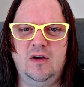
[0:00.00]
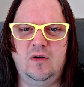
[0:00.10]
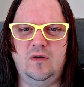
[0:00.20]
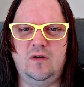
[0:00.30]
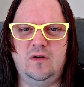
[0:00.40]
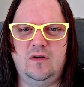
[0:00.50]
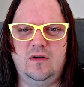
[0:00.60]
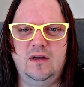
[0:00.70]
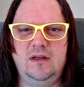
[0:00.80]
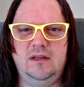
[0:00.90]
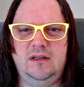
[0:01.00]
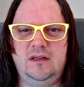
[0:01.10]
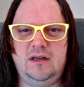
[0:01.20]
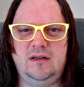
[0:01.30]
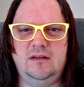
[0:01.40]
Or, you
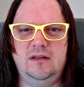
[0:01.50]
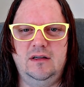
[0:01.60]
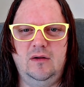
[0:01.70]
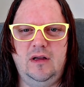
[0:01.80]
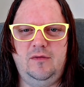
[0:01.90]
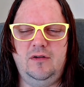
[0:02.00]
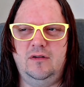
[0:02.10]
know, if you're